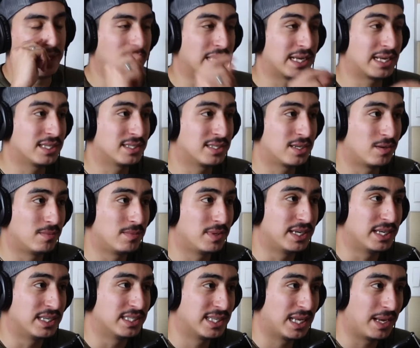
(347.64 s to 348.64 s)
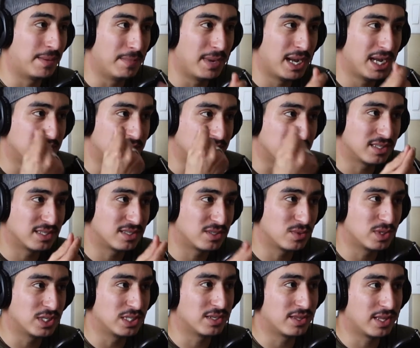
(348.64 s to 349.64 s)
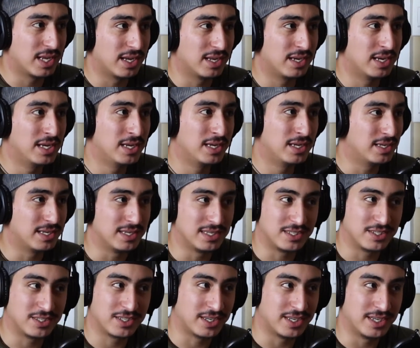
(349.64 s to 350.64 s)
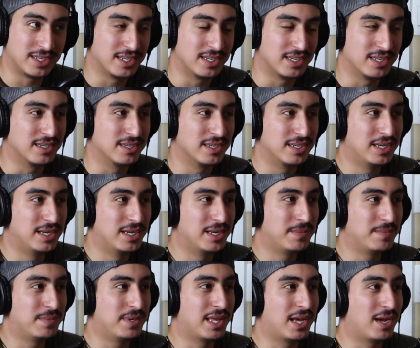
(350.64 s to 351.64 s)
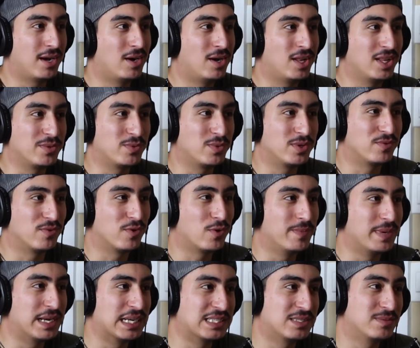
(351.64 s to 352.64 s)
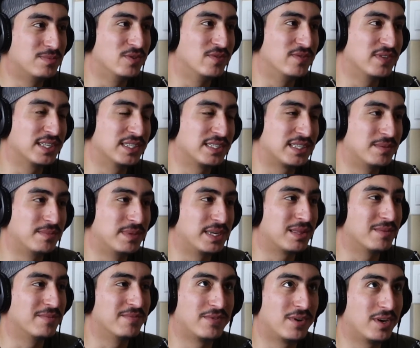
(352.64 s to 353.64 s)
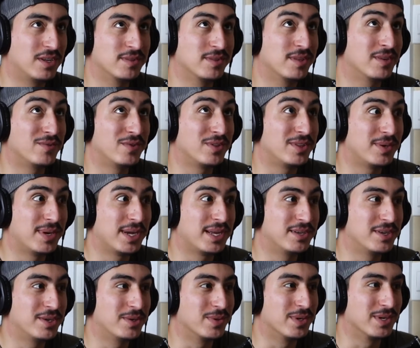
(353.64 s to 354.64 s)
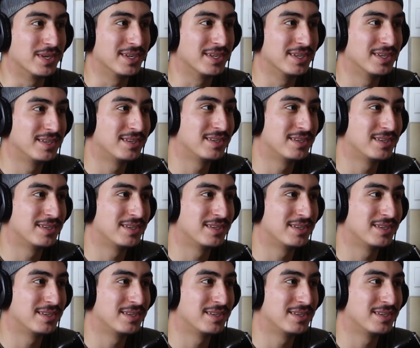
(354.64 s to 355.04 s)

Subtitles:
like I said on Monday, it's that magic switch that it's going to be that Hollywood romance movie that's going to make them fall in love with you out of nowhere.